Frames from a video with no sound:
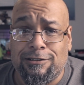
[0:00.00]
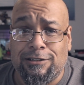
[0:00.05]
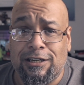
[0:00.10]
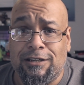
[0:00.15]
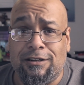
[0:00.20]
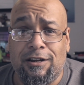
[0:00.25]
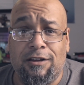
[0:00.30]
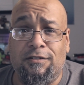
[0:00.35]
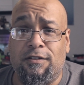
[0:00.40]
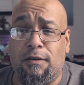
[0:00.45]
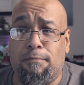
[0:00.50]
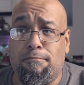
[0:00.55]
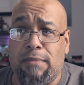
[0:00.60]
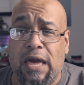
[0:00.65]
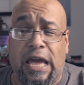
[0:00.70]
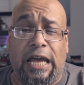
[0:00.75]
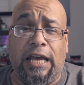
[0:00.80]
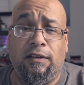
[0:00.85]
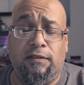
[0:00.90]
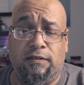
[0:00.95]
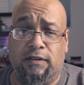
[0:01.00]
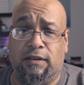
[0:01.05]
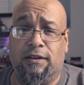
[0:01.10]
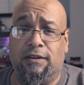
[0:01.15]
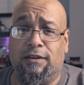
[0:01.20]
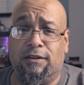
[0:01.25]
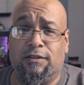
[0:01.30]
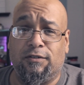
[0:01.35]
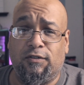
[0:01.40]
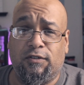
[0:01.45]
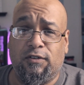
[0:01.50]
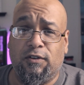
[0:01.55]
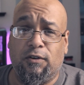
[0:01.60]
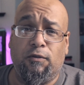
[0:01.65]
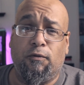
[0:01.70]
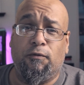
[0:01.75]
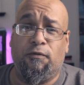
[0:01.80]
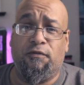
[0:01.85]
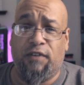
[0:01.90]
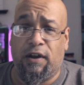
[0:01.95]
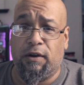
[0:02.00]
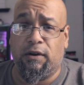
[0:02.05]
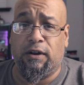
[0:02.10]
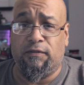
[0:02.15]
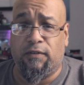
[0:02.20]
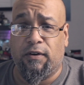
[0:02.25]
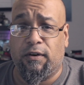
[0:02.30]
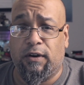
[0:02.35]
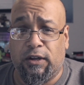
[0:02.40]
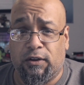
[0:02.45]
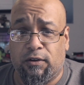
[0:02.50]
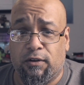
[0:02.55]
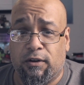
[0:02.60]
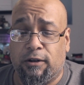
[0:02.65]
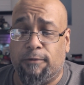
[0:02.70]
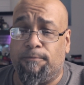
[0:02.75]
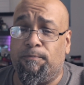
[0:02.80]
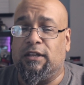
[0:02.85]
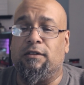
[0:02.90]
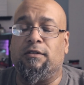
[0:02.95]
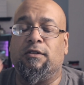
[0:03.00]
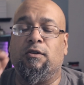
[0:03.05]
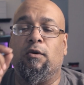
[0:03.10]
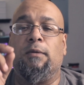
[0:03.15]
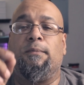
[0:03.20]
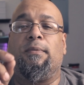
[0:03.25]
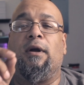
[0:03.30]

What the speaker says: It is amazing. It's still very, very good. The only